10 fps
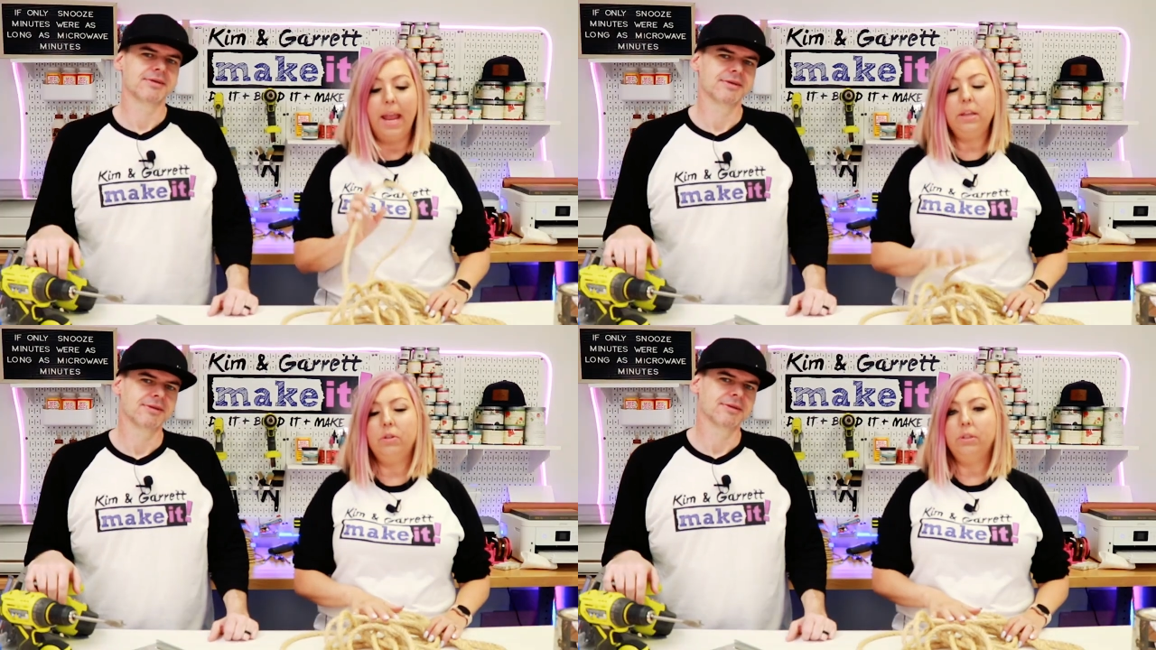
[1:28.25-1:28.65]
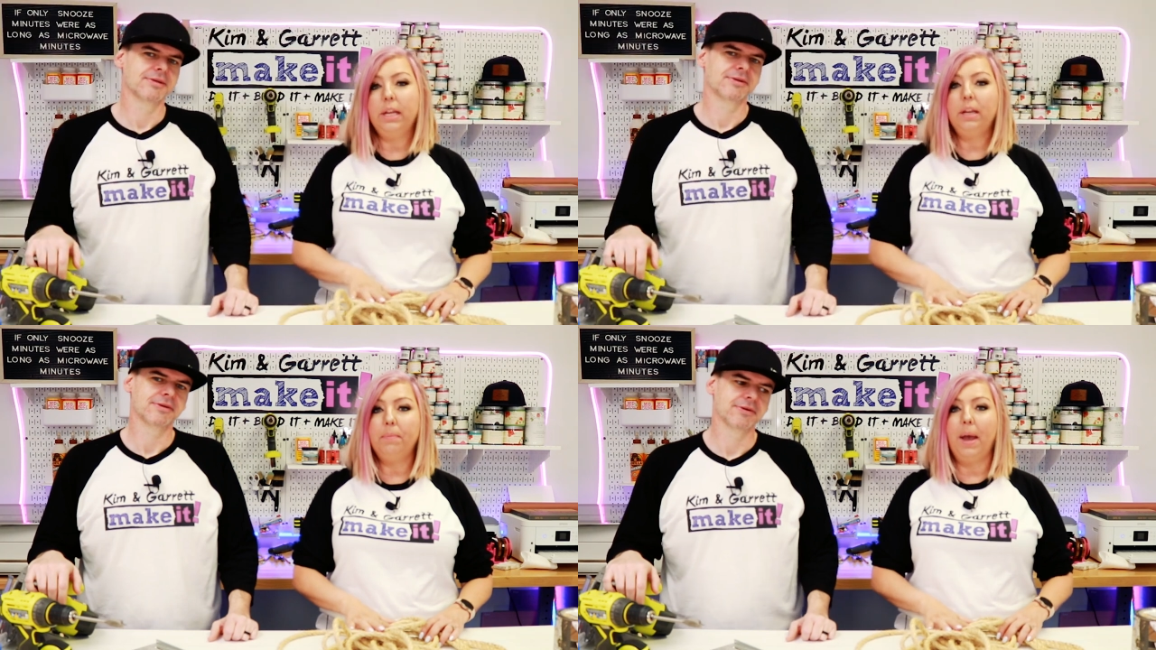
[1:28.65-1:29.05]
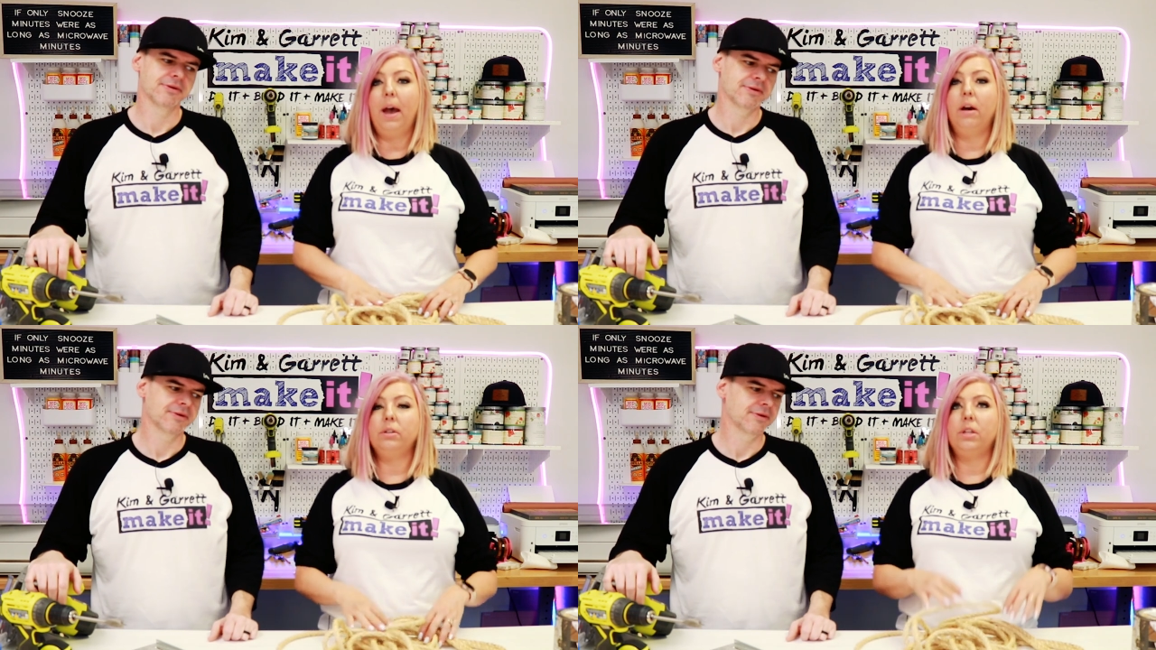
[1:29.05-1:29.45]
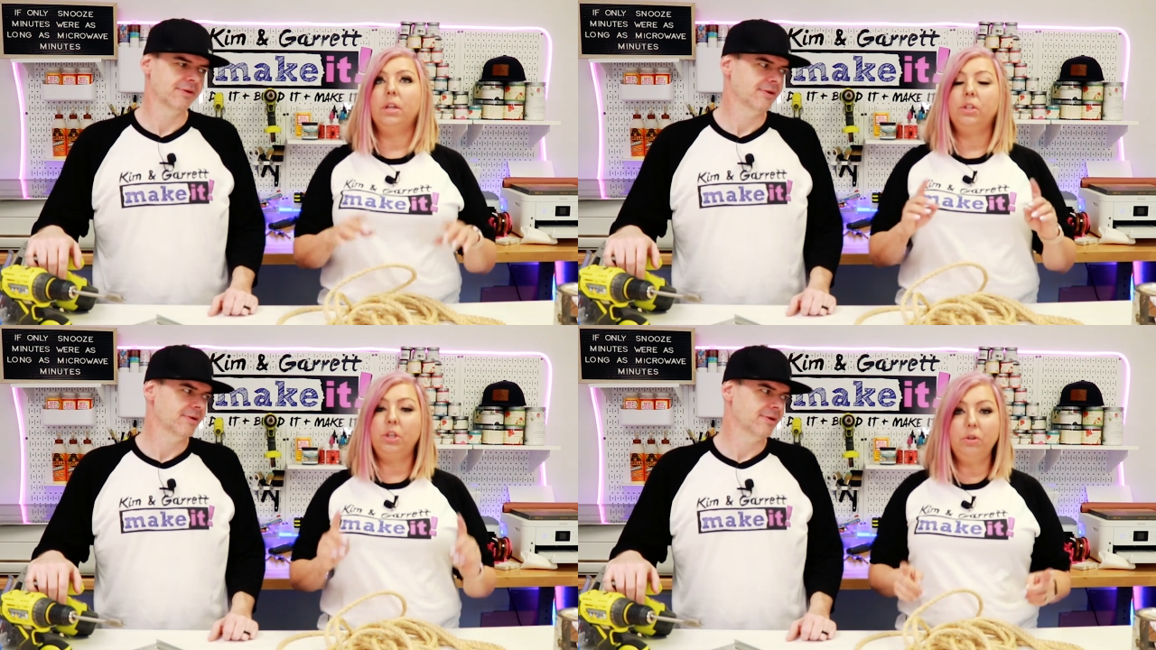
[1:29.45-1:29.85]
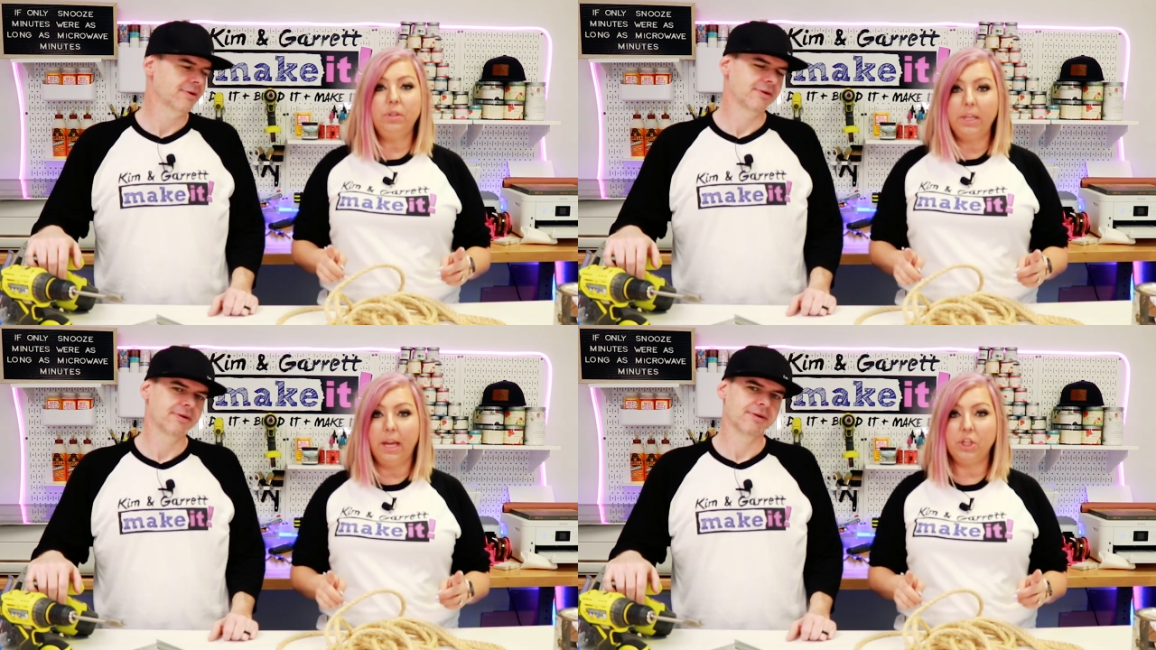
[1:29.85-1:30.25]
Speaker 1: And you'll need about two
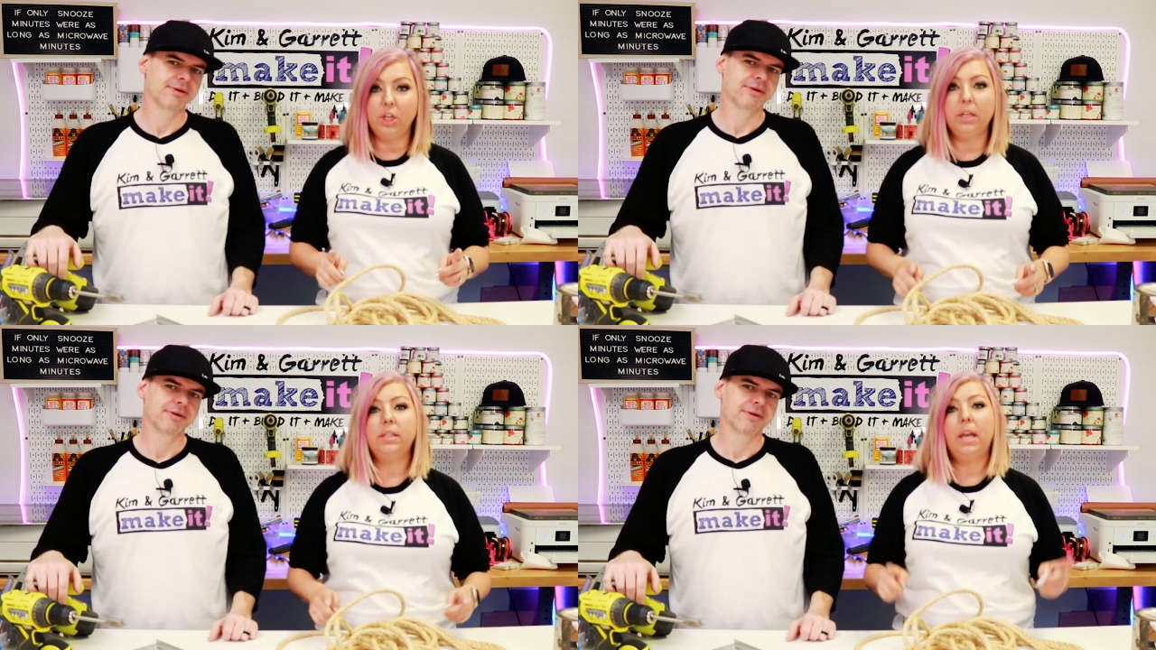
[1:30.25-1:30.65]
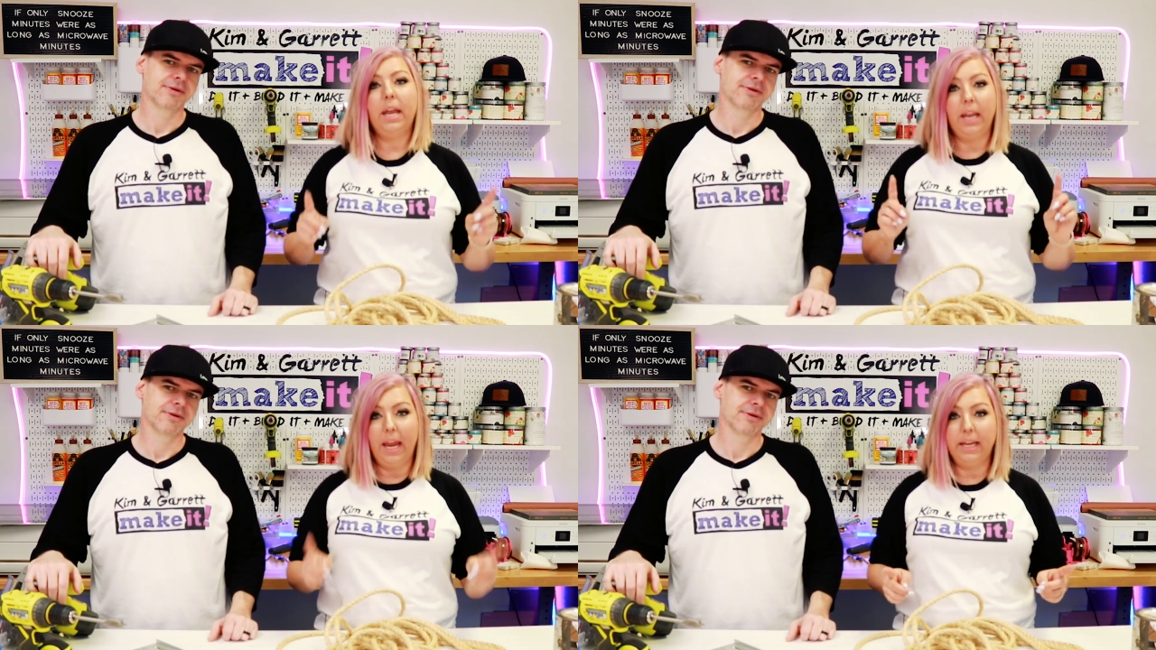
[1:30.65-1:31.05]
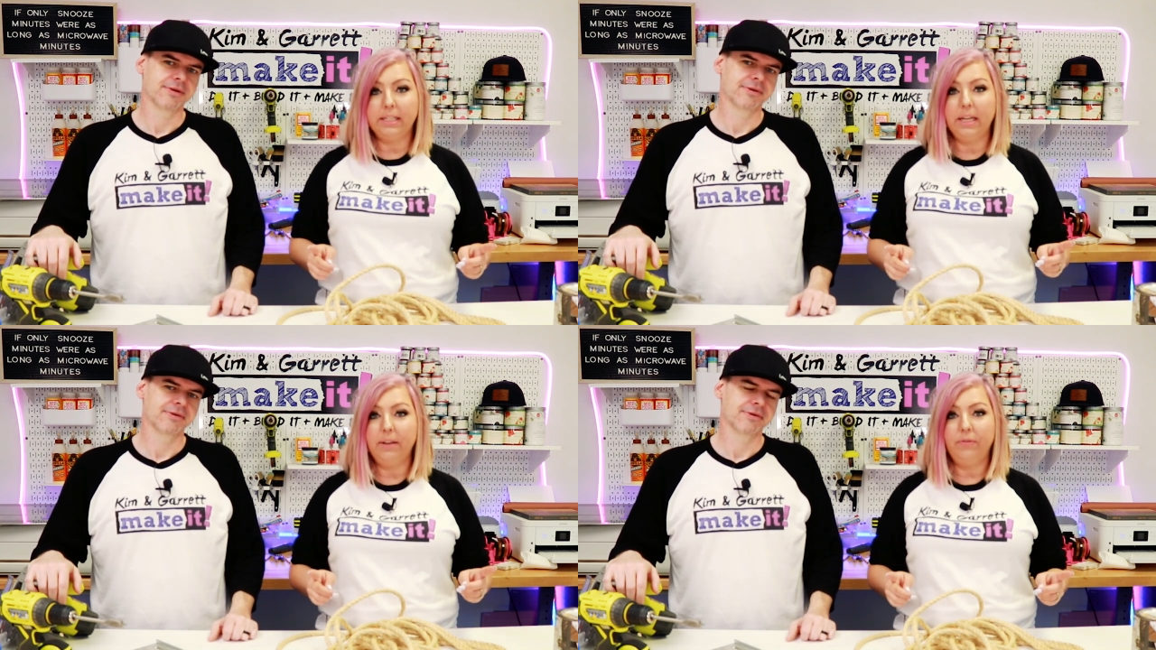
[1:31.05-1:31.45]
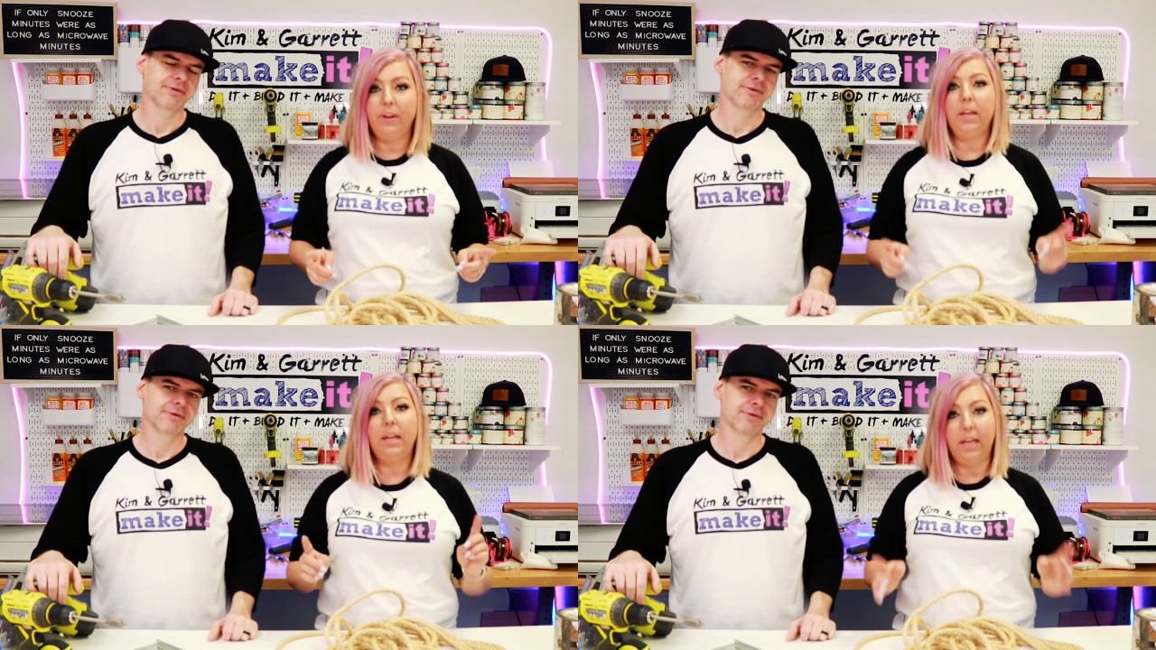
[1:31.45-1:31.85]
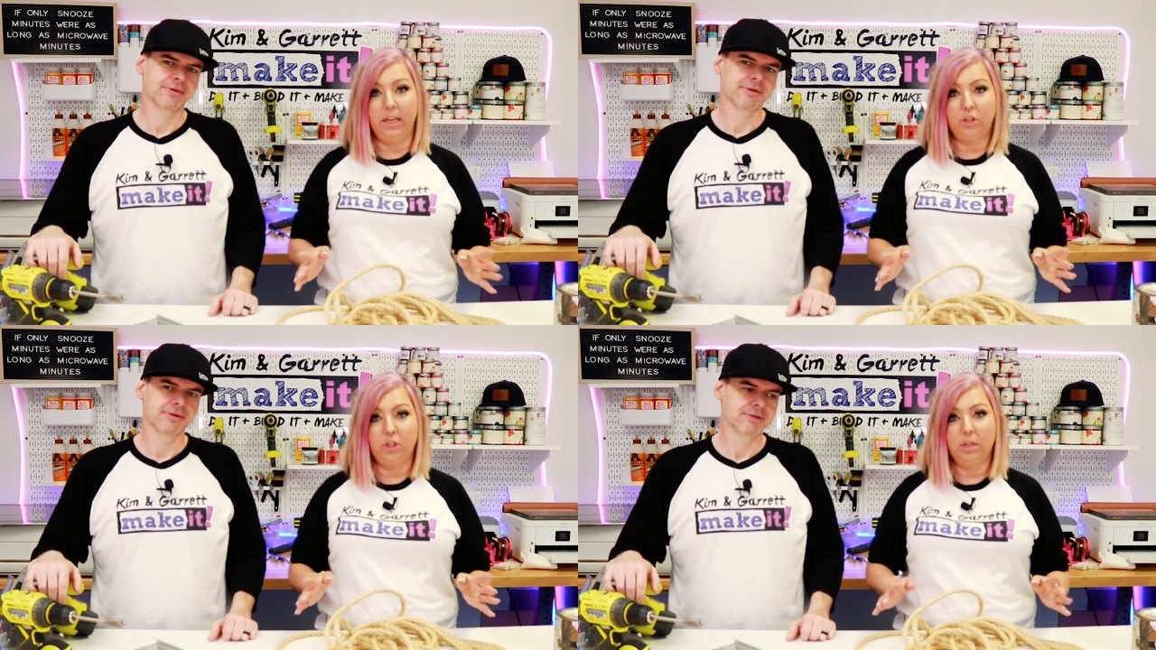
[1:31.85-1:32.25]
sections at 18 feet
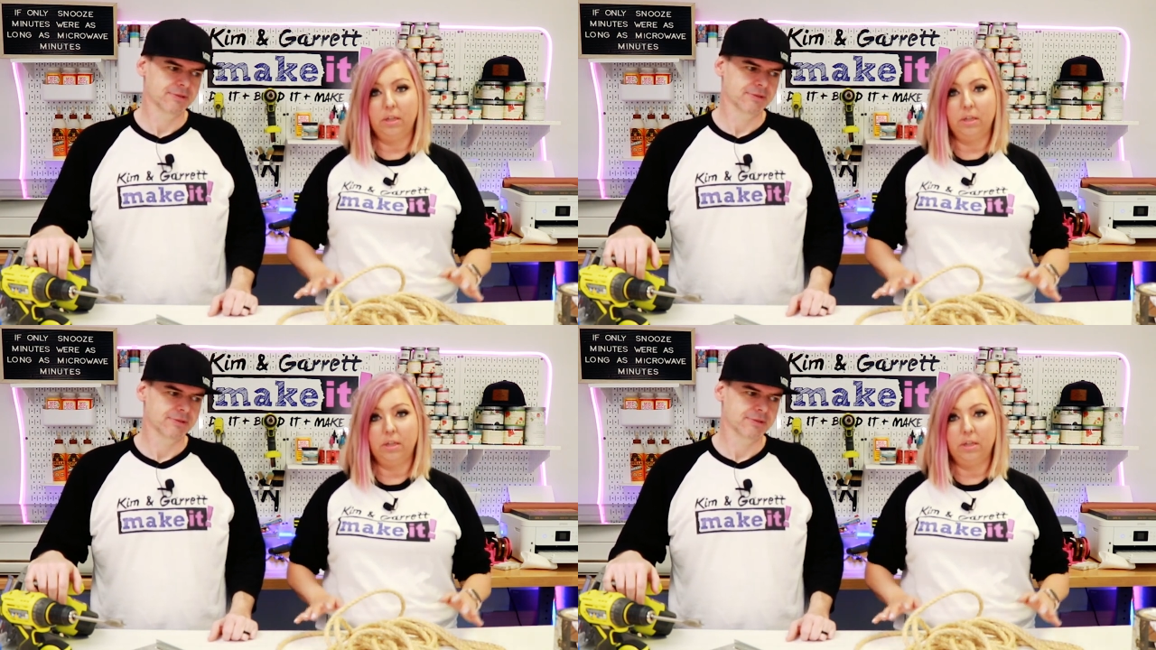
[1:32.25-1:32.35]
each.